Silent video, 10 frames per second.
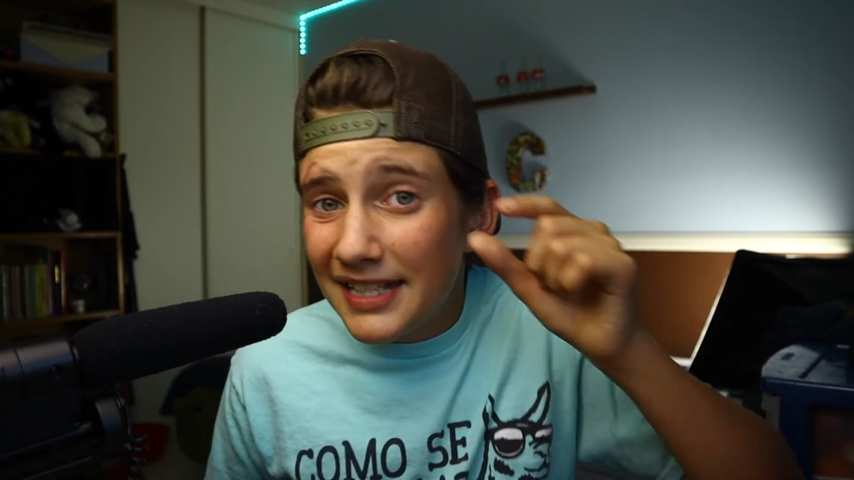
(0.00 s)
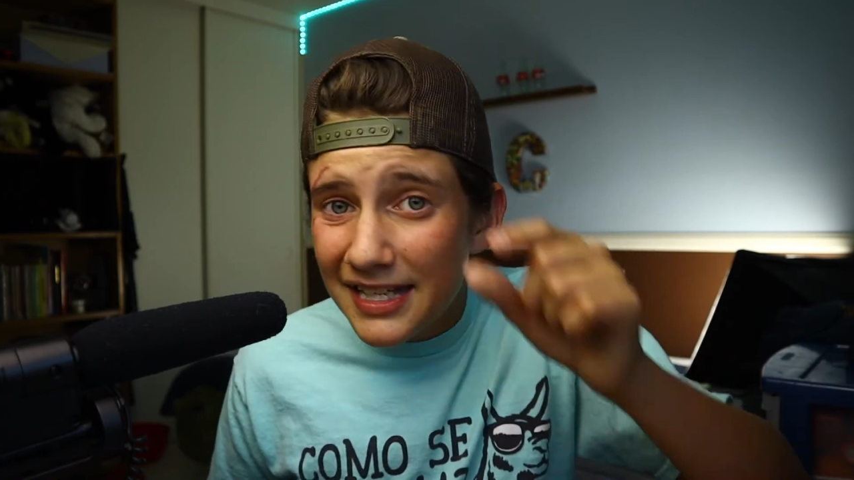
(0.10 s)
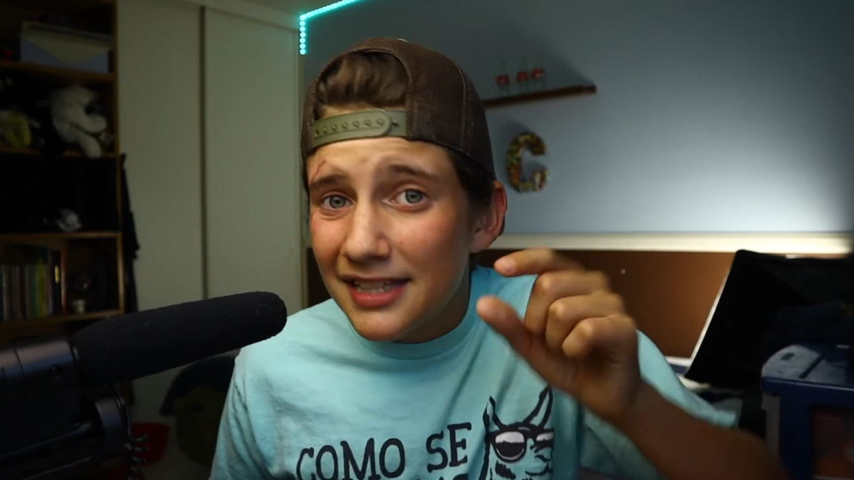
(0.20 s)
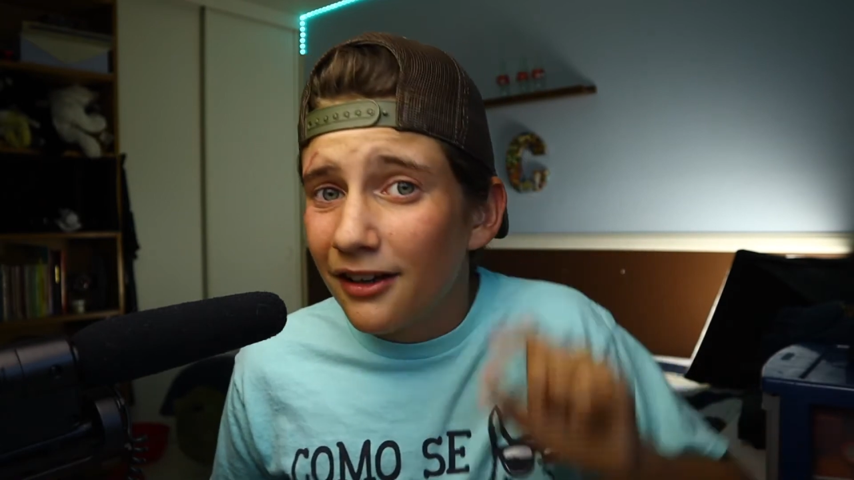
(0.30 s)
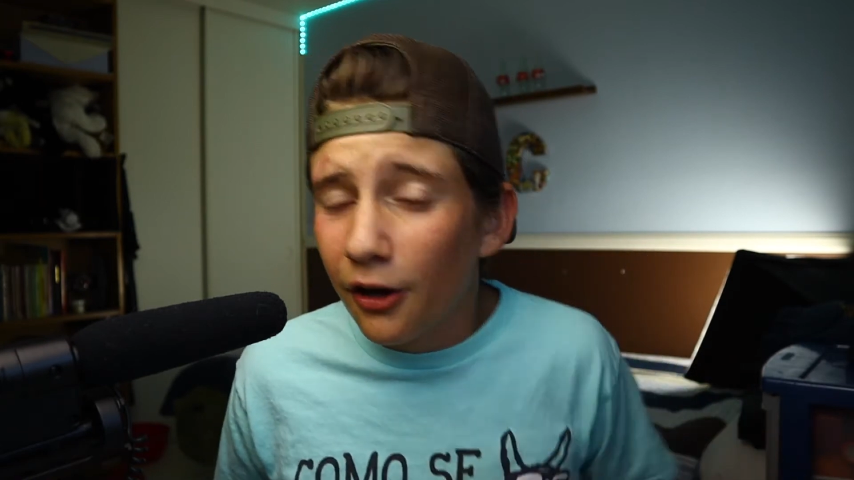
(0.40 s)

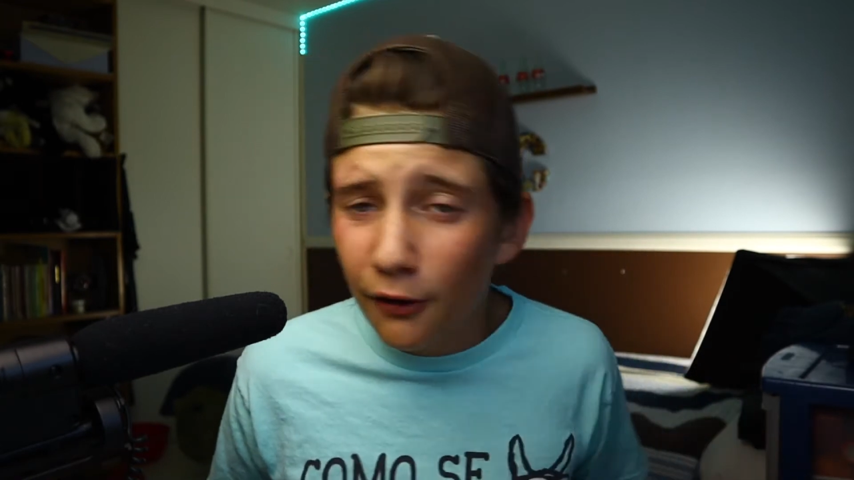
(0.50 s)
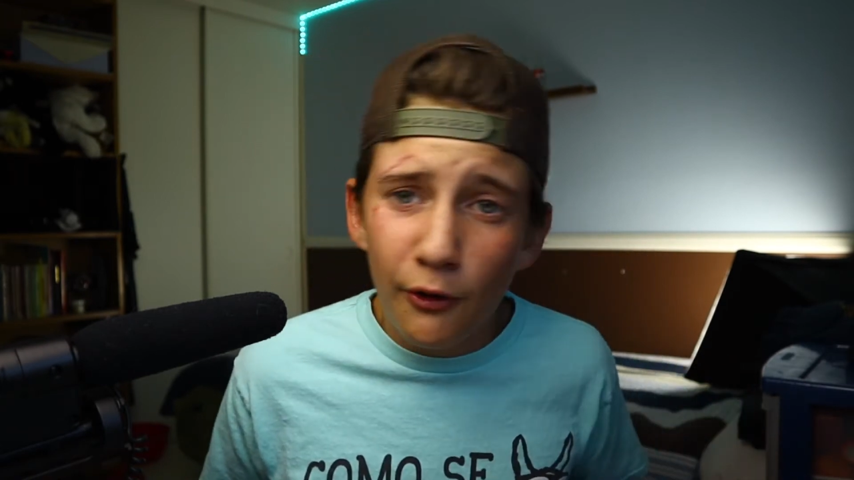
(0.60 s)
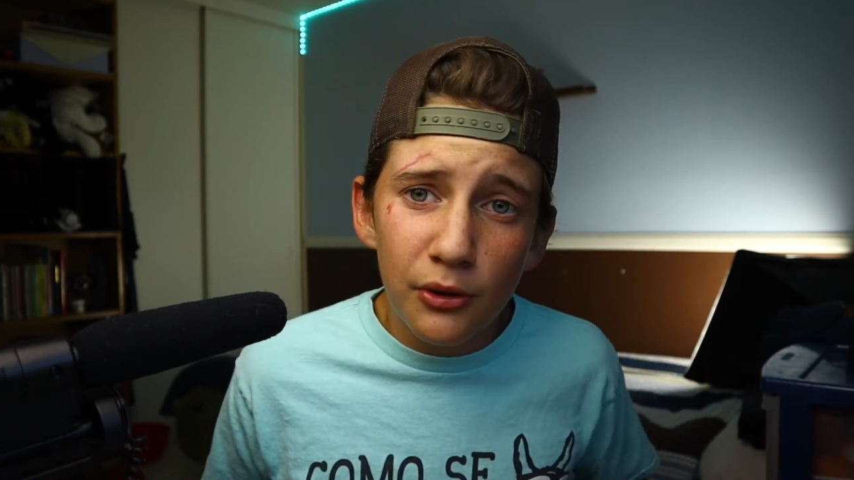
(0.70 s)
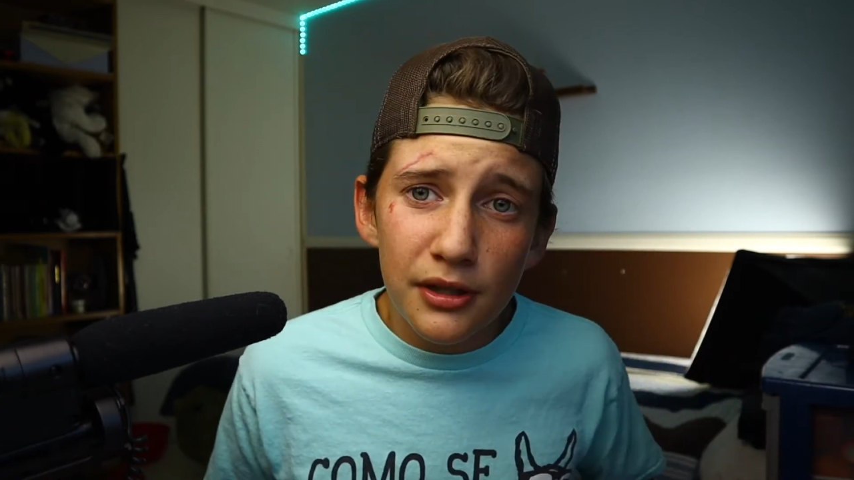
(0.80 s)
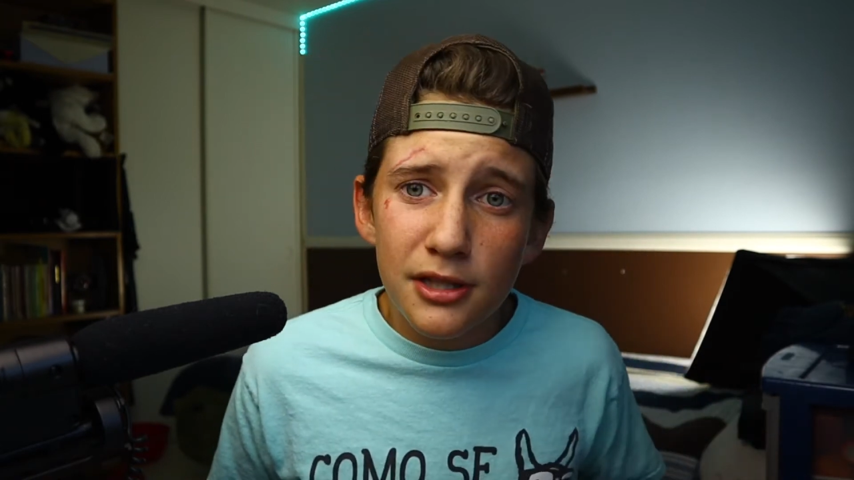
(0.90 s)
decent
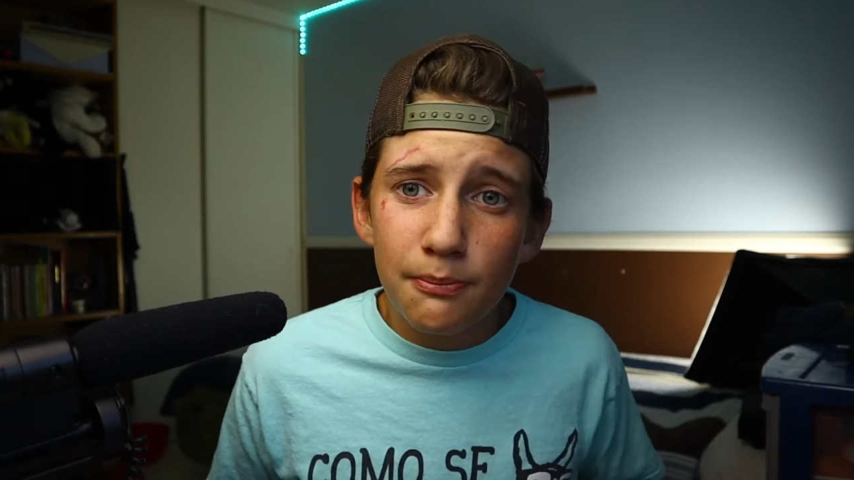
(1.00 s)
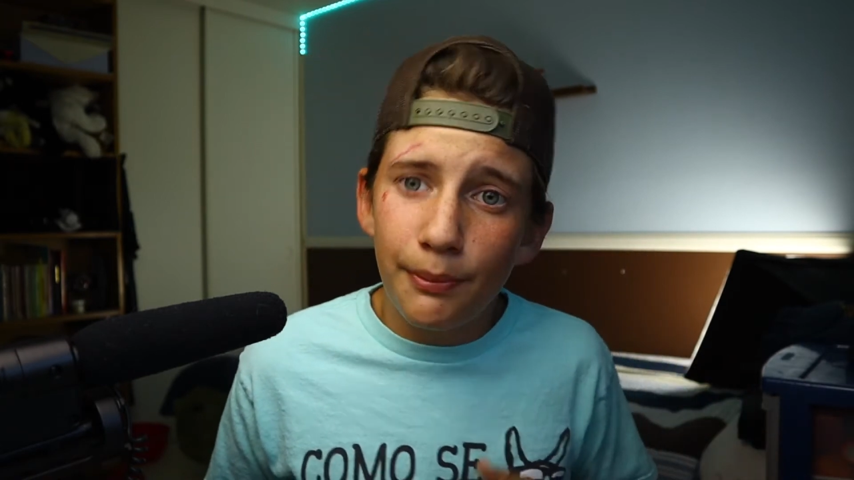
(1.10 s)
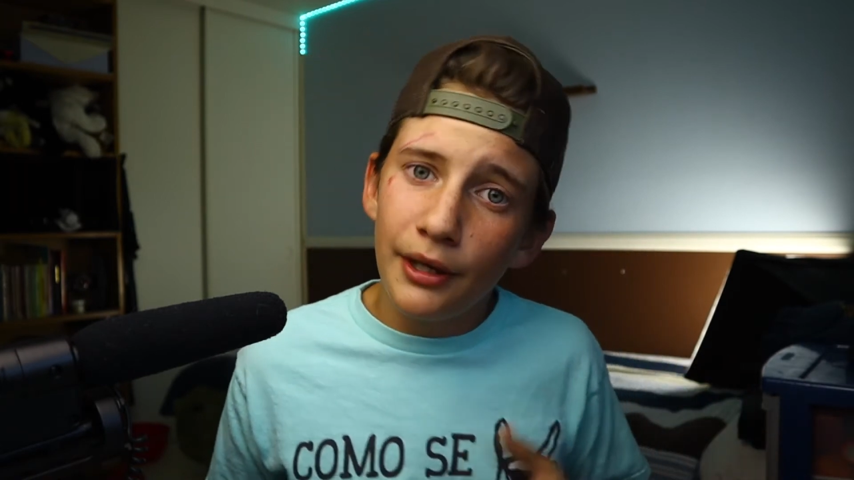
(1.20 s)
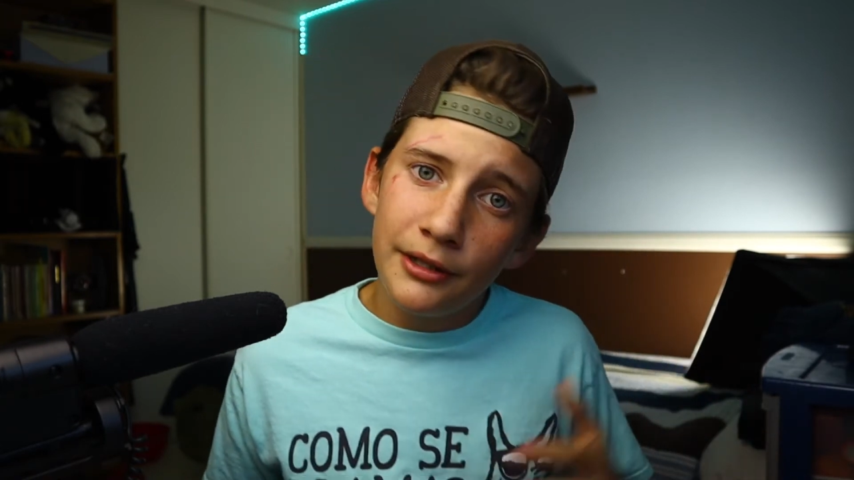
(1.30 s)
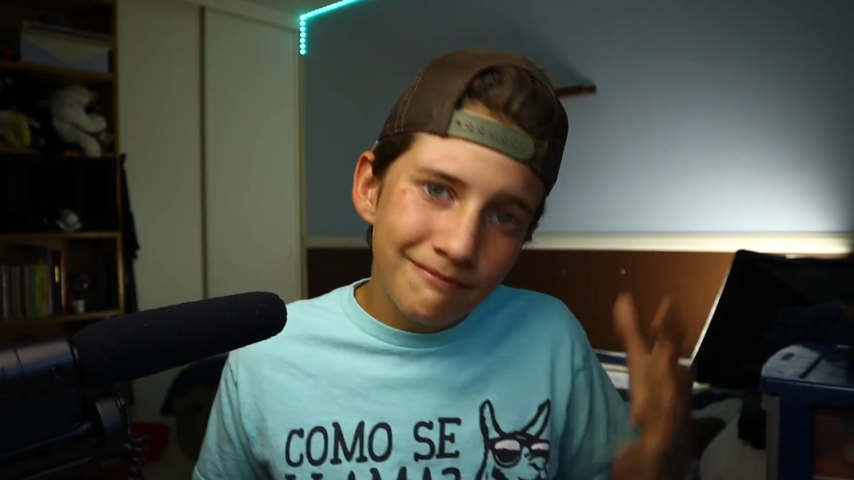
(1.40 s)
autofocus, but,